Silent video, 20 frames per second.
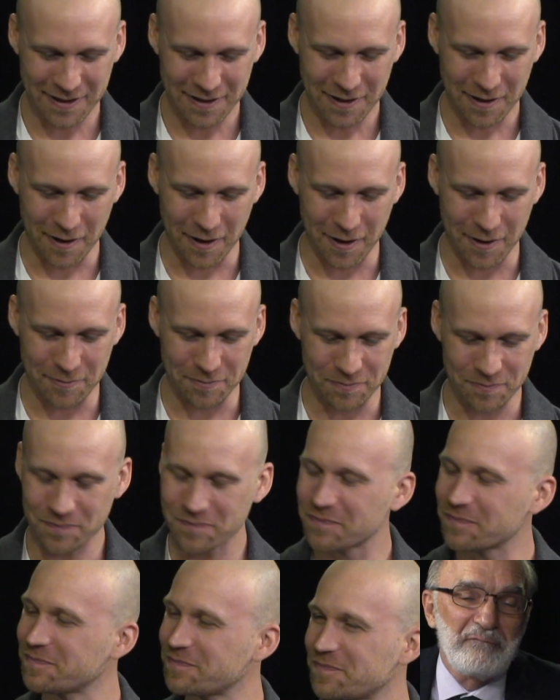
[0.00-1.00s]
And you know,
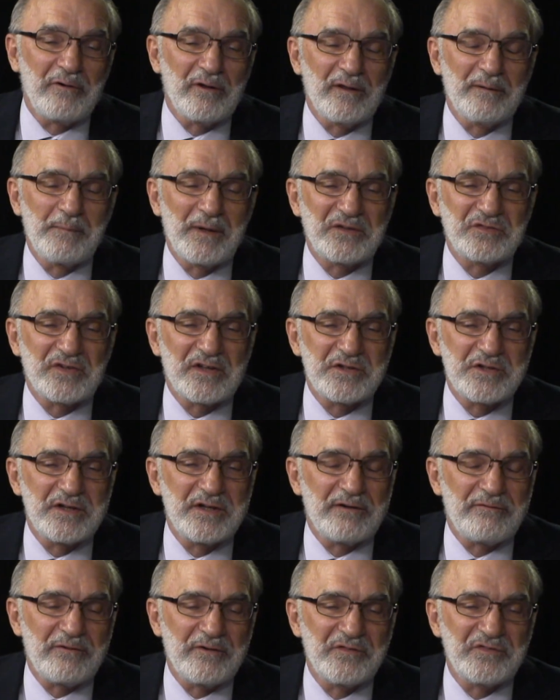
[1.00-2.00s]
that really makes such a
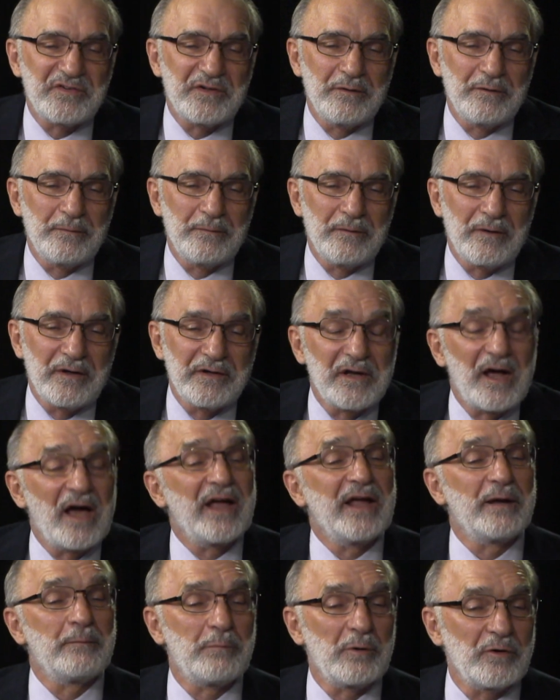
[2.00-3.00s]
difference to a
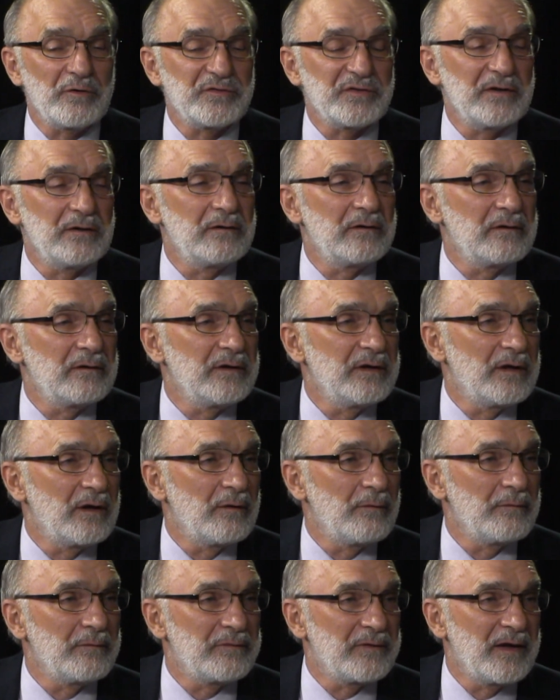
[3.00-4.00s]
dying person. You
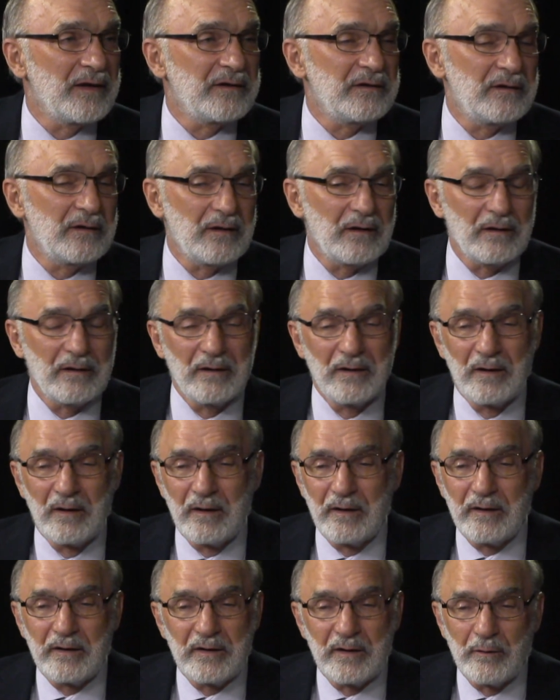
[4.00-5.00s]
know, that
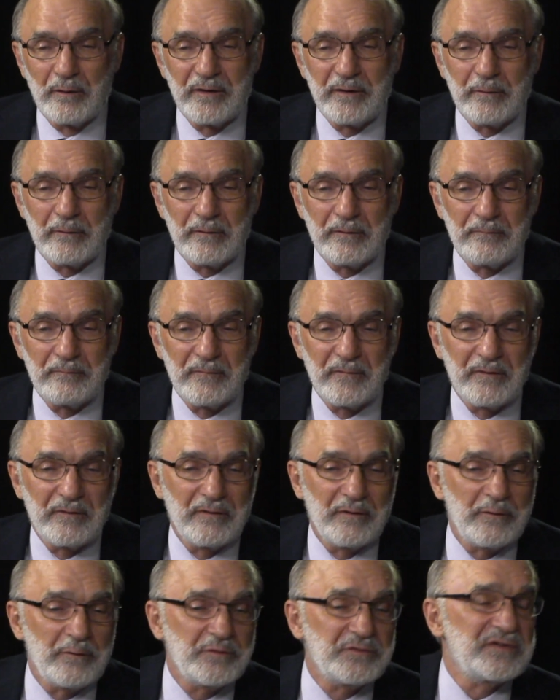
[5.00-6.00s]
you know,
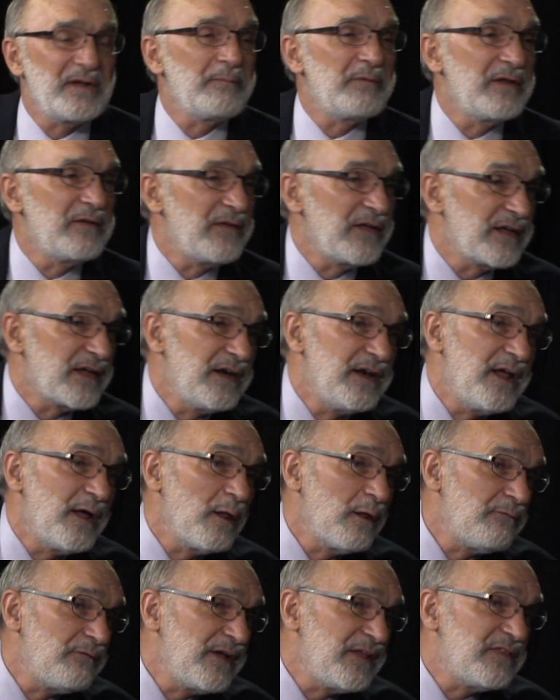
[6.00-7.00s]
here's something that can
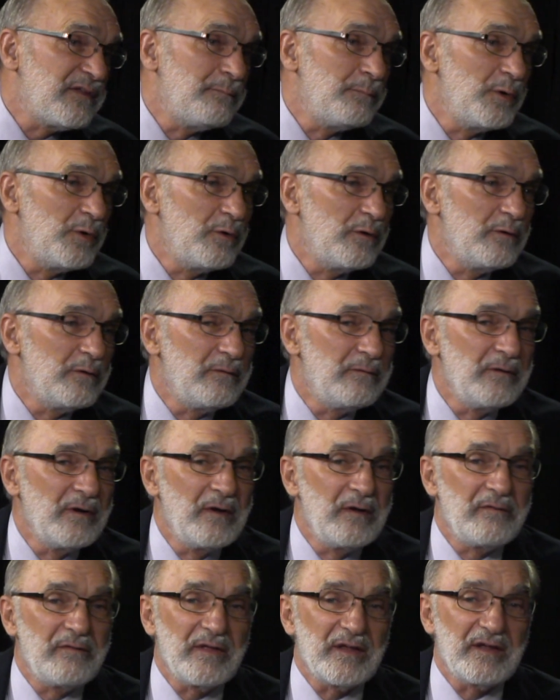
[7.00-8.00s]
elevate the mood,
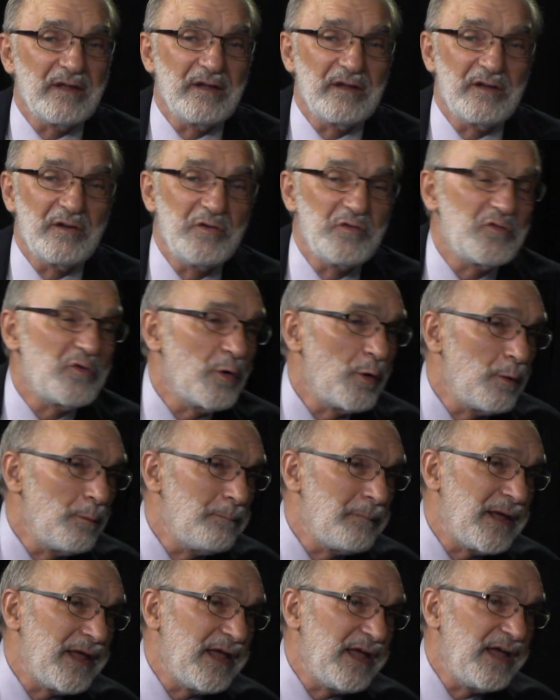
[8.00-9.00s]
that can control
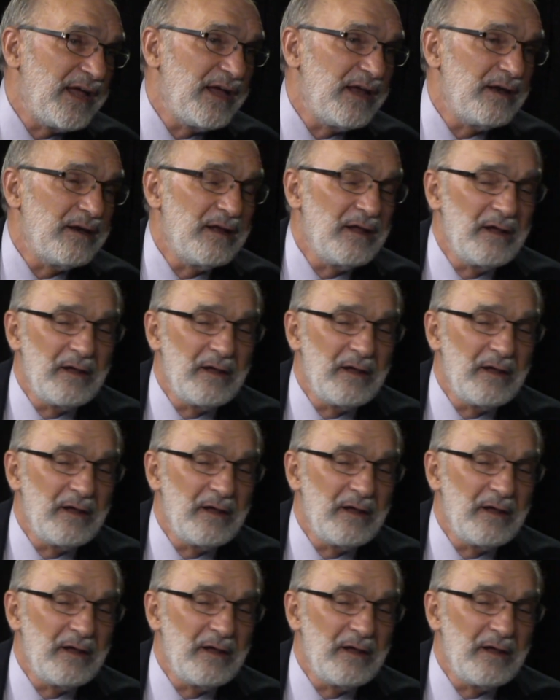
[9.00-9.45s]
pain,